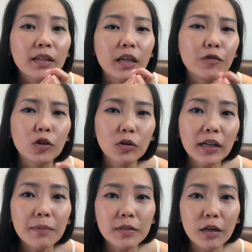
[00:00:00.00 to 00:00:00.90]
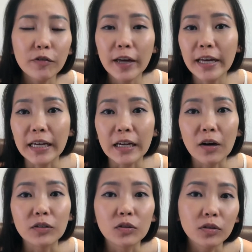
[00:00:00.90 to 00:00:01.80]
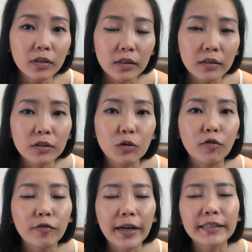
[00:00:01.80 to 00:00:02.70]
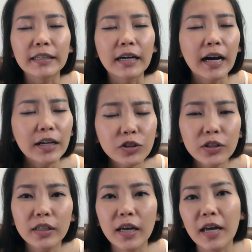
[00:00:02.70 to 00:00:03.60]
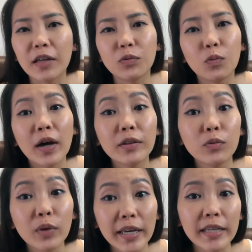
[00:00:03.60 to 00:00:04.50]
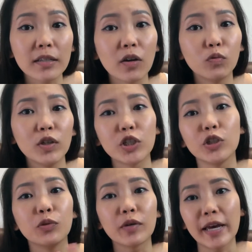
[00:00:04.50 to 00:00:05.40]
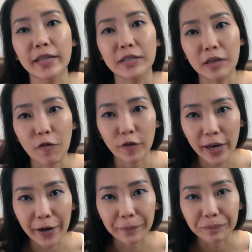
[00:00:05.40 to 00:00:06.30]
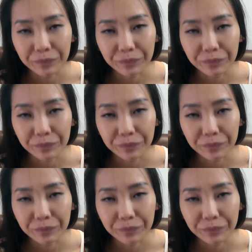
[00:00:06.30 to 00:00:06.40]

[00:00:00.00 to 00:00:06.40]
If you look up self care on Google, you will find 101 ways on which you can self care.